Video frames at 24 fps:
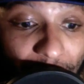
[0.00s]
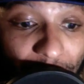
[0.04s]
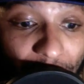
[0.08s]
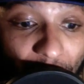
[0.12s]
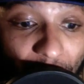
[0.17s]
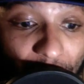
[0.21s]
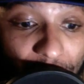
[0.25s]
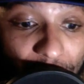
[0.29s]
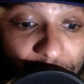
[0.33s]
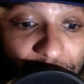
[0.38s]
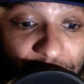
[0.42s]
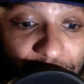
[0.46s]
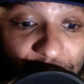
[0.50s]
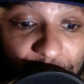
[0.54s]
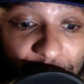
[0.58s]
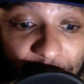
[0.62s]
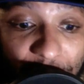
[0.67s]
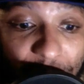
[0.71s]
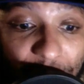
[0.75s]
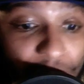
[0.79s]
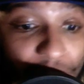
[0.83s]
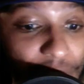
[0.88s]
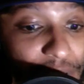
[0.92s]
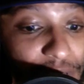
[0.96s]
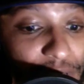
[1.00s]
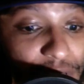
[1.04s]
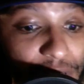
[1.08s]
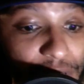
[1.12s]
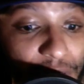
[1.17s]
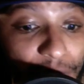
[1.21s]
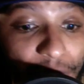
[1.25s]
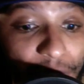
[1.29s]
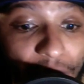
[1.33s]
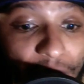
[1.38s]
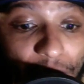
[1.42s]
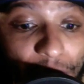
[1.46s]
Larson has been pissy
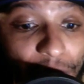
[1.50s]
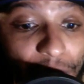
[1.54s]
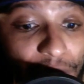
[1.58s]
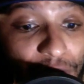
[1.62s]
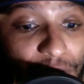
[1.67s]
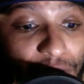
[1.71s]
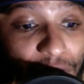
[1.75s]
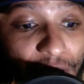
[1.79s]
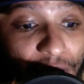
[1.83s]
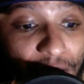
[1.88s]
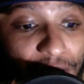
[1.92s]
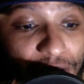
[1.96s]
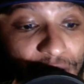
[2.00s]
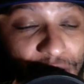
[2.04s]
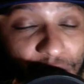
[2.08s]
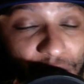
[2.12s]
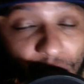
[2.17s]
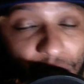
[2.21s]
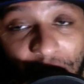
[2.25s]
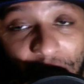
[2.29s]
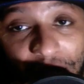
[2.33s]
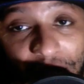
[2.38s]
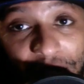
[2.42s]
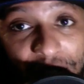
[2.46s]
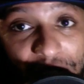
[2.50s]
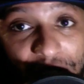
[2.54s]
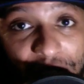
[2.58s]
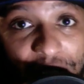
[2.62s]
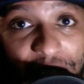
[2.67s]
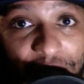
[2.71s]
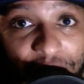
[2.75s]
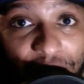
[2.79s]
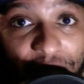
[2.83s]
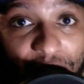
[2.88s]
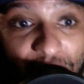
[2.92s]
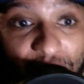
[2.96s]
about much less, so we'll have to see
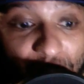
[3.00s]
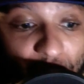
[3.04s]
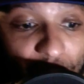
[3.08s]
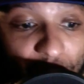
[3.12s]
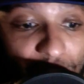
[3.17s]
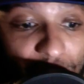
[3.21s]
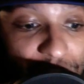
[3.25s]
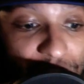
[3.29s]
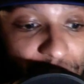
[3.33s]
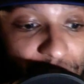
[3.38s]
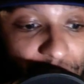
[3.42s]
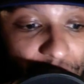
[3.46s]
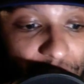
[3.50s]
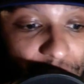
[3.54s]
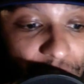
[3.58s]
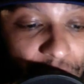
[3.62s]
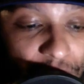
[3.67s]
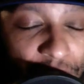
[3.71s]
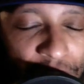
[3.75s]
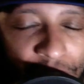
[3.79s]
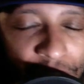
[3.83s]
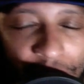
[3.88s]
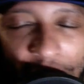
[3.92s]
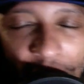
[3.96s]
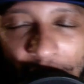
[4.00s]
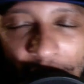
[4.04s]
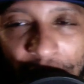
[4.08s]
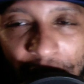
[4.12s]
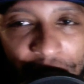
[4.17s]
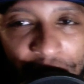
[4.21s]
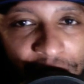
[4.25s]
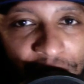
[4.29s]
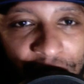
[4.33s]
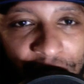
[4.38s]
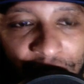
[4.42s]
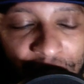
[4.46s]
if there's words there. I didn't
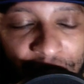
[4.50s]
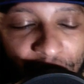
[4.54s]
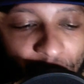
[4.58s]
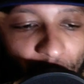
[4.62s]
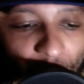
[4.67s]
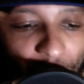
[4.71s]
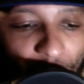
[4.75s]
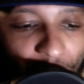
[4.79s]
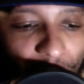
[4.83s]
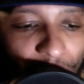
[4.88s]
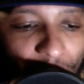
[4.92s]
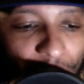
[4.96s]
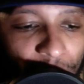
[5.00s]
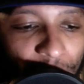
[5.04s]
think there were.